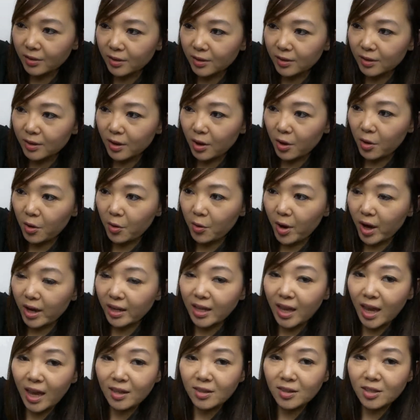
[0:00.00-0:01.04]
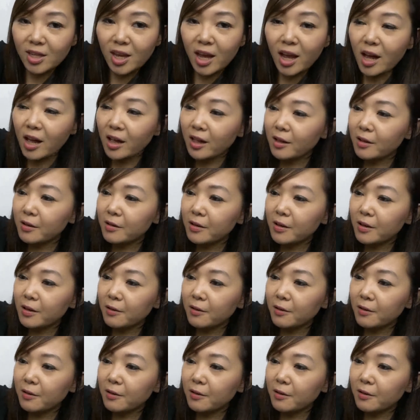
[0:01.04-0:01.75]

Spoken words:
so I can't tell